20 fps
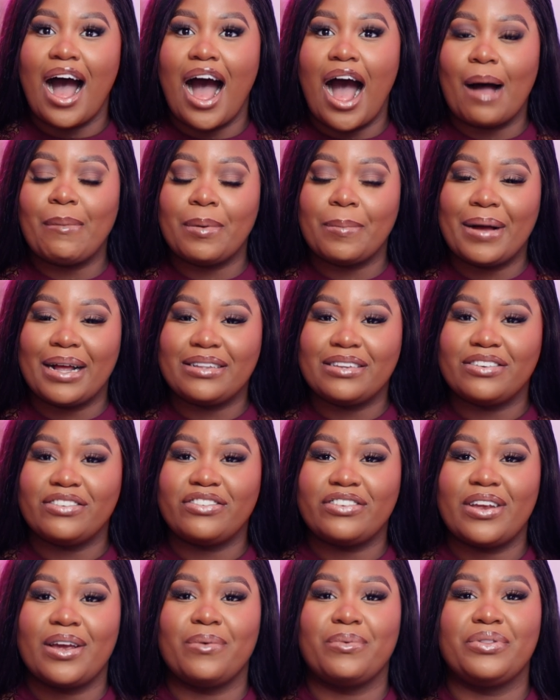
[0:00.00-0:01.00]
I'm about to
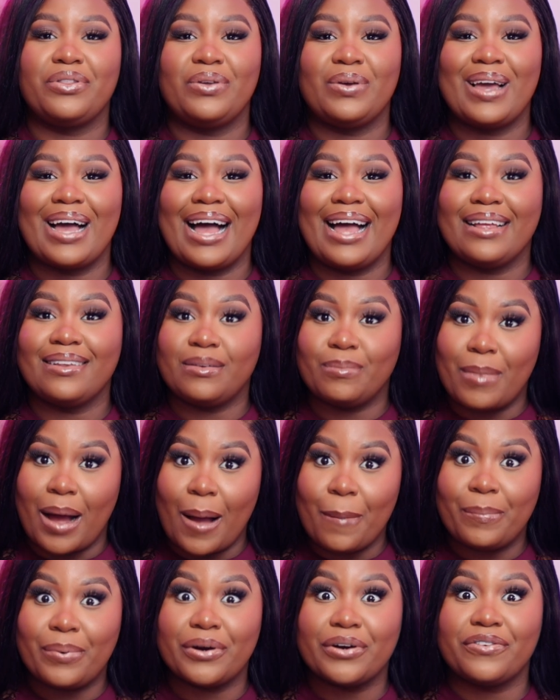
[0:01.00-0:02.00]
share with you guys
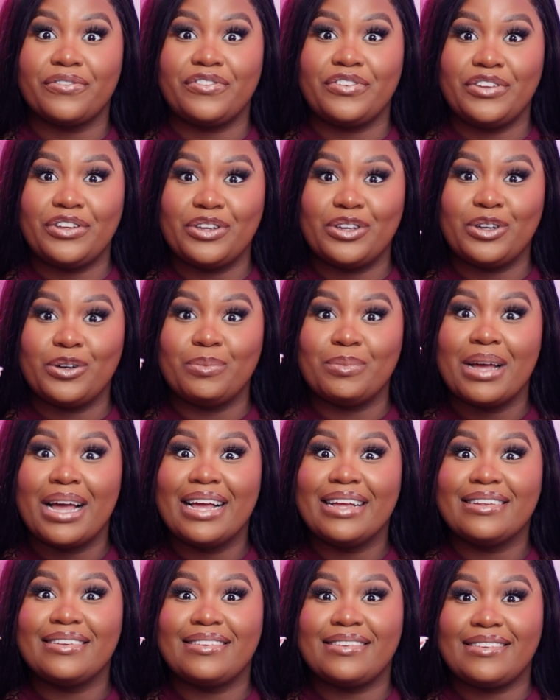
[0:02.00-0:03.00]
my perfume
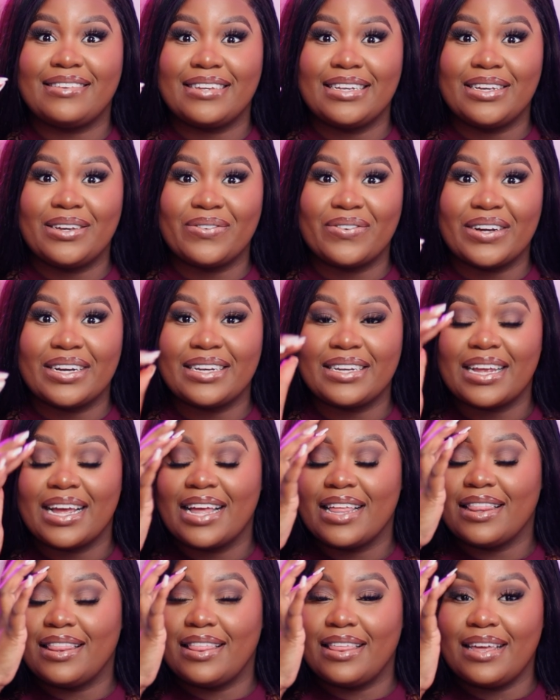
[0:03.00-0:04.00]
secret.
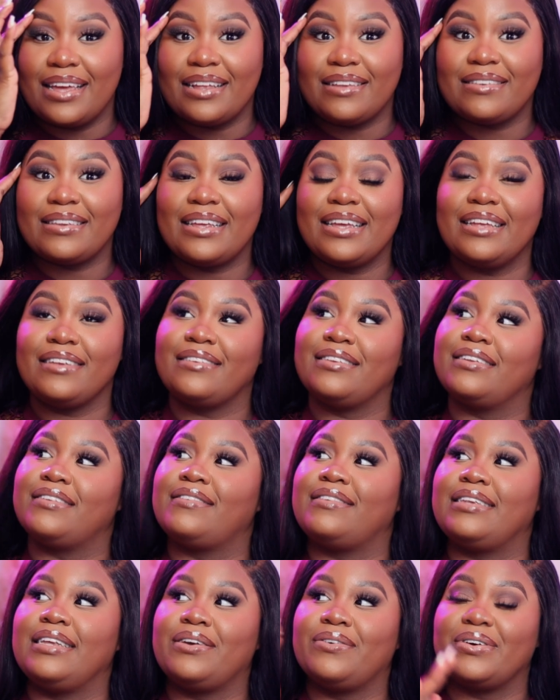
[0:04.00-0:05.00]
This is the
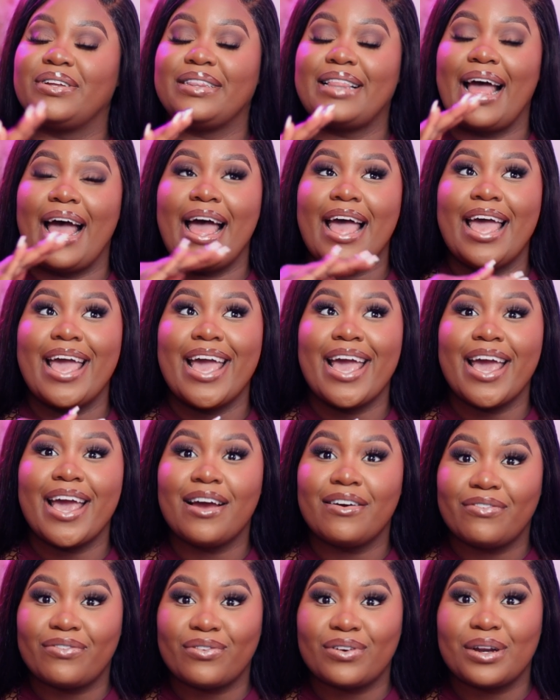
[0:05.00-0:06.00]
secret that
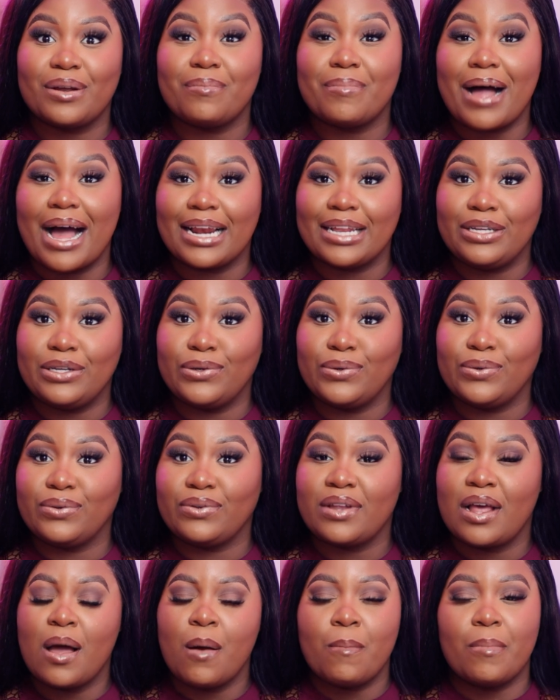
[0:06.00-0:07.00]
everybody
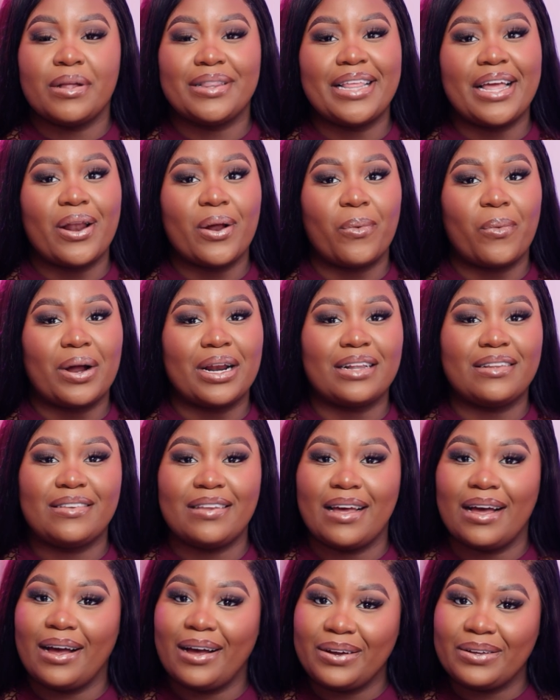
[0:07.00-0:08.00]
uses, but they don't want to
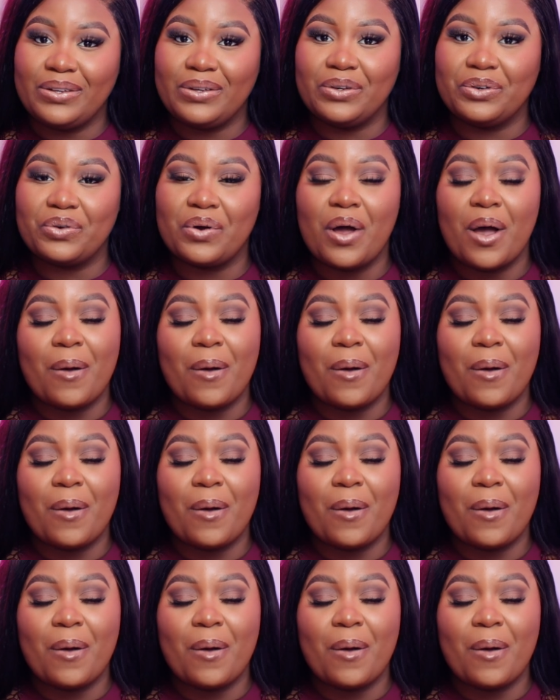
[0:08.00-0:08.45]
tell you.